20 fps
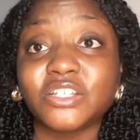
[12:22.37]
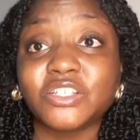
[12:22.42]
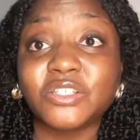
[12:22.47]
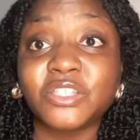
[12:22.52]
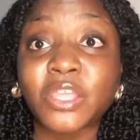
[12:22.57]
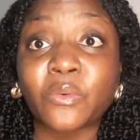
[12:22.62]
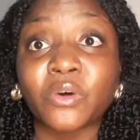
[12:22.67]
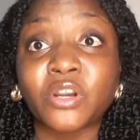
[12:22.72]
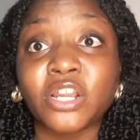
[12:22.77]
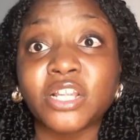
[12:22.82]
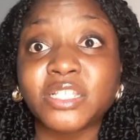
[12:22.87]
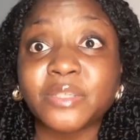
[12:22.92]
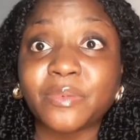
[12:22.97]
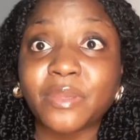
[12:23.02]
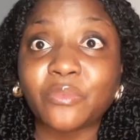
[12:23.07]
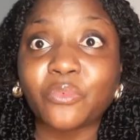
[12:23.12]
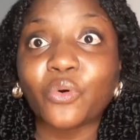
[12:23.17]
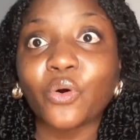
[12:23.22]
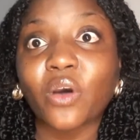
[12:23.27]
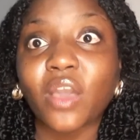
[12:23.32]
they want her to
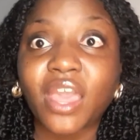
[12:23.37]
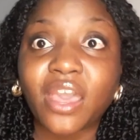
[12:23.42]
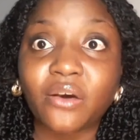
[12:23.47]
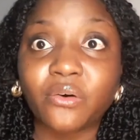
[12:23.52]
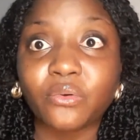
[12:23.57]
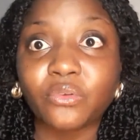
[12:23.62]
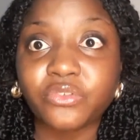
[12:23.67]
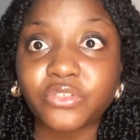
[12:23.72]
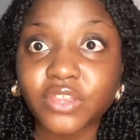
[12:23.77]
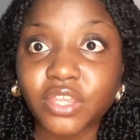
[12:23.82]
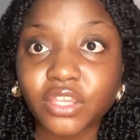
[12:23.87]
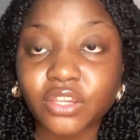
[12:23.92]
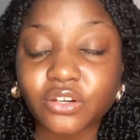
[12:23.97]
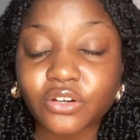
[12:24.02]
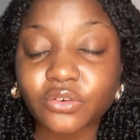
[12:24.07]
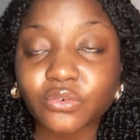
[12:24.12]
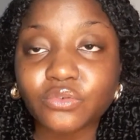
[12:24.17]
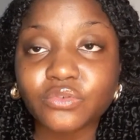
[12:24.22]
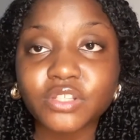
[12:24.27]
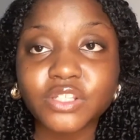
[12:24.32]
be more healthy, you
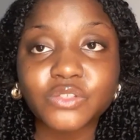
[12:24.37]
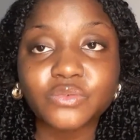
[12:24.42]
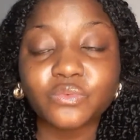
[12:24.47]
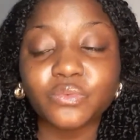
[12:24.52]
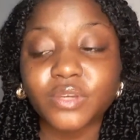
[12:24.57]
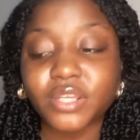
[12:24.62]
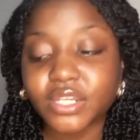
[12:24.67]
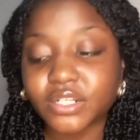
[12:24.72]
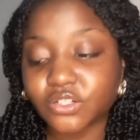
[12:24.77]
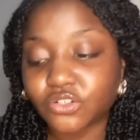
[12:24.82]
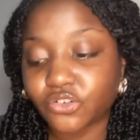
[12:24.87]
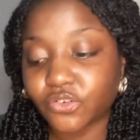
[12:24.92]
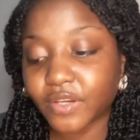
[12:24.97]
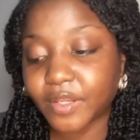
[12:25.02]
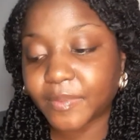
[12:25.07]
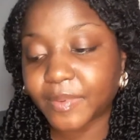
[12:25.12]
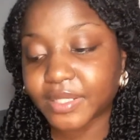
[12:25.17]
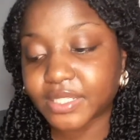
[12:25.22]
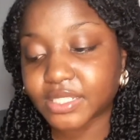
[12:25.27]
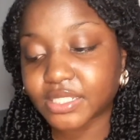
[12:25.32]
know, all these weird,
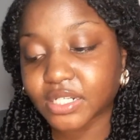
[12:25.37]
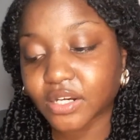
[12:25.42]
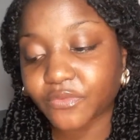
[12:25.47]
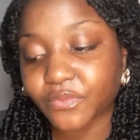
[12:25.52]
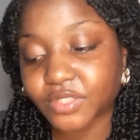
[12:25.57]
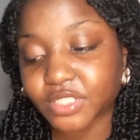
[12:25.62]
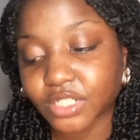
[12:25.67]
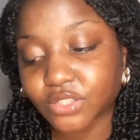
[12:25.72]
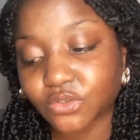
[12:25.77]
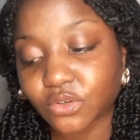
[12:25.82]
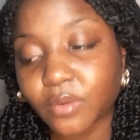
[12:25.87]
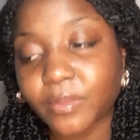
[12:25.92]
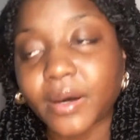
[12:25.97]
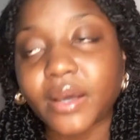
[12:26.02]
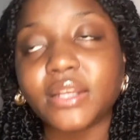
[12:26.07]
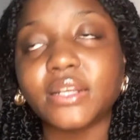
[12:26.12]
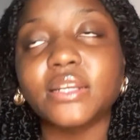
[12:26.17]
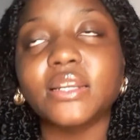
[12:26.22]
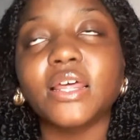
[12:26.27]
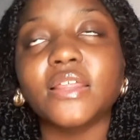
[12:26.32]
creepy stuff, which I talk
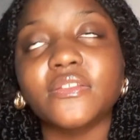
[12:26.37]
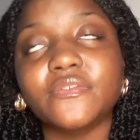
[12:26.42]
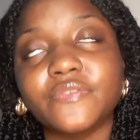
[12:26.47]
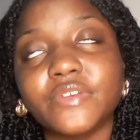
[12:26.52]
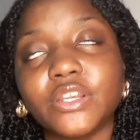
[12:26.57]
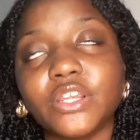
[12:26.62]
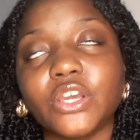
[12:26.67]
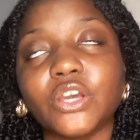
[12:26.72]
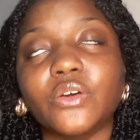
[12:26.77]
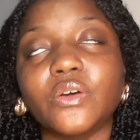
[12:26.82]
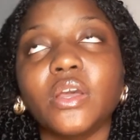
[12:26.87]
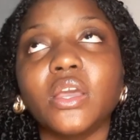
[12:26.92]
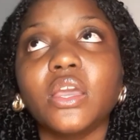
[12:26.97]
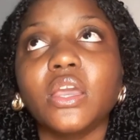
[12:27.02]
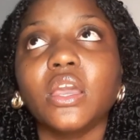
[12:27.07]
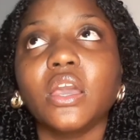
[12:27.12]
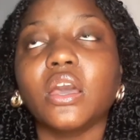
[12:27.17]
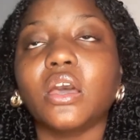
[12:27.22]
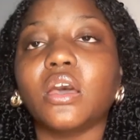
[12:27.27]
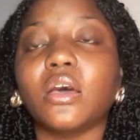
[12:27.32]
about in another video
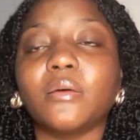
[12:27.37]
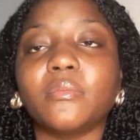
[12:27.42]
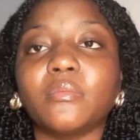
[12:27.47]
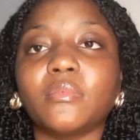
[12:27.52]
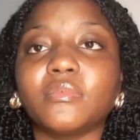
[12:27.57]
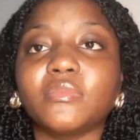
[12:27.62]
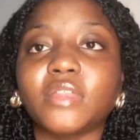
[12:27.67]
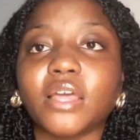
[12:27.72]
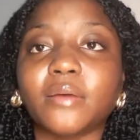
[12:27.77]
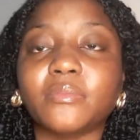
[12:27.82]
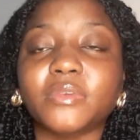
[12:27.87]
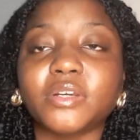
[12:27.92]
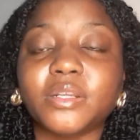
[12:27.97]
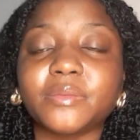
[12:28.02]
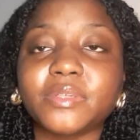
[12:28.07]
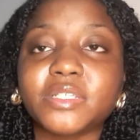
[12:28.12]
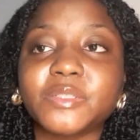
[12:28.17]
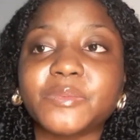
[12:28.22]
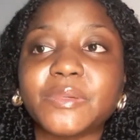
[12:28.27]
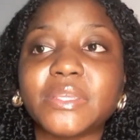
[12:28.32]
um, that I'm going to
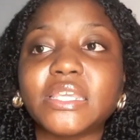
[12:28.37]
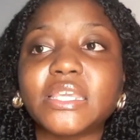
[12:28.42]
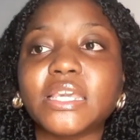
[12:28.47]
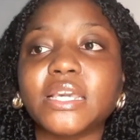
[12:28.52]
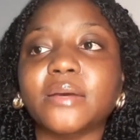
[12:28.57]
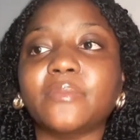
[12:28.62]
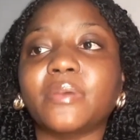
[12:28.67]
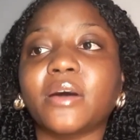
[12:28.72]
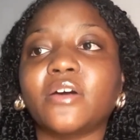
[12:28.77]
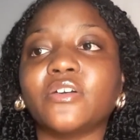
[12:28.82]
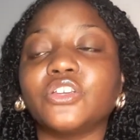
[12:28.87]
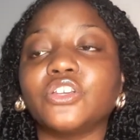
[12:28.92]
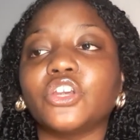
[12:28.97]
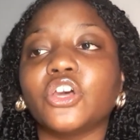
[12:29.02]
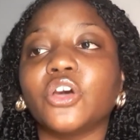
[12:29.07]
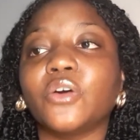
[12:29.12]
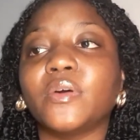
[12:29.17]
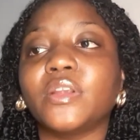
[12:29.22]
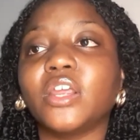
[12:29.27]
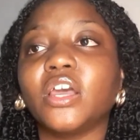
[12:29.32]
be speaking about, you
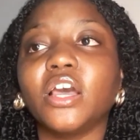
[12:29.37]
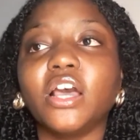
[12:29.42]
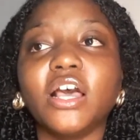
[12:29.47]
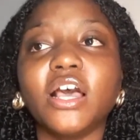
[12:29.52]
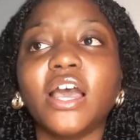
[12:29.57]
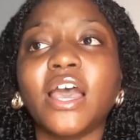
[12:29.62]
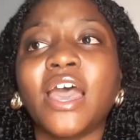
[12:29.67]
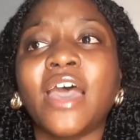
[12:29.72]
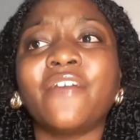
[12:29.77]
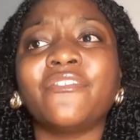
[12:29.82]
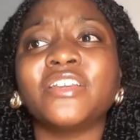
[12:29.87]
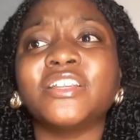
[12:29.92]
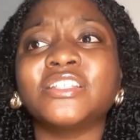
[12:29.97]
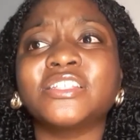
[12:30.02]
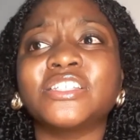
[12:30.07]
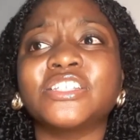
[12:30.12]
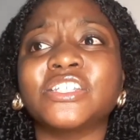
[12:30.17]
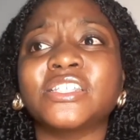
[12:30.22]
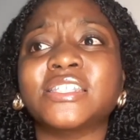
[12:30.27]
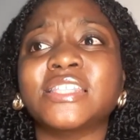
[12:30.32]
know, and her having
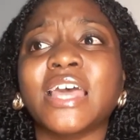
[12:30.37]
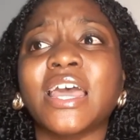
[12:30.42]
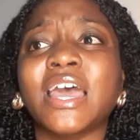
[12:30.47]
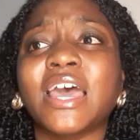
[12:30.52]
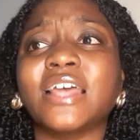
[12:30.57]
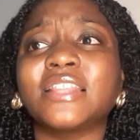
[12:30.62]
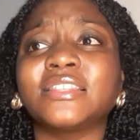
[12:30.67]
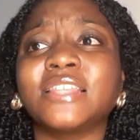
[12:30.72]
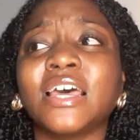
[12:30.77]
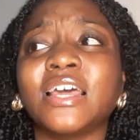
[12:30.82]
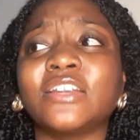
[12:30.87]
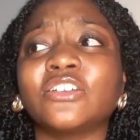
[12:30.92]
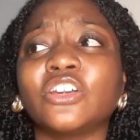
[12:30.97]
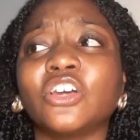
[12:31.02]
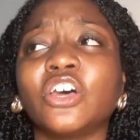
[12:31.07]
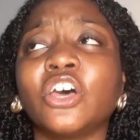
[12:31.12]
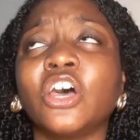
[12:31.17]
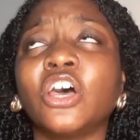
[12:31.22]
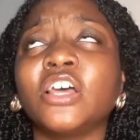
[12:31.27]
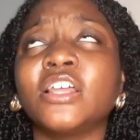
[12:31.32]
just that, that,
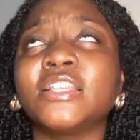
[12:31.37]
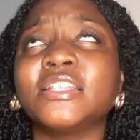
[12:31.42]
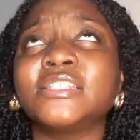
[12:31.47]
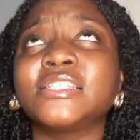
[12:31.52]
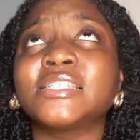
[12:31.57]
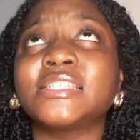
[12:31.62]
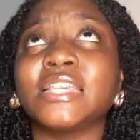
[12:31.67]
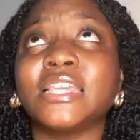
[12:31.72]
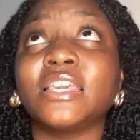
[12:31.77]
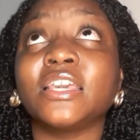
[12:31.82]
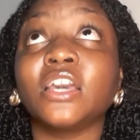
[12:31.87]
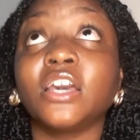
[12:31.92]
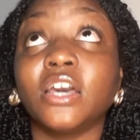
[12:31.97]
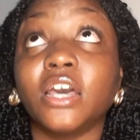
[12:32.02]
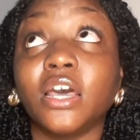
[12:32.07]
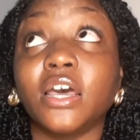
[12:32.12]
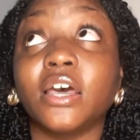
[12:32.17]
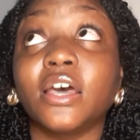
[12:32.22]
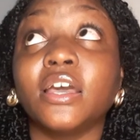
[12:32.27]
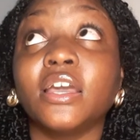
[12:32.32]
her, seeing
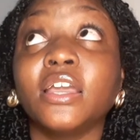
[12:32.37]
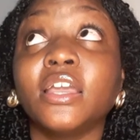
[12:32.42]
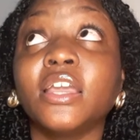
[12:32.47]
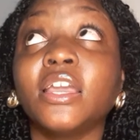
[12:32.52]
her